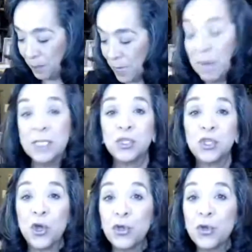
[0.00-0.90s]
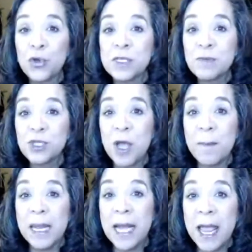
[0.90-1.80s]
I mean, start your Christmas
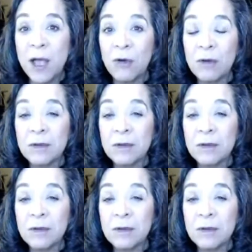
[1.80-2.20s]
shopping now.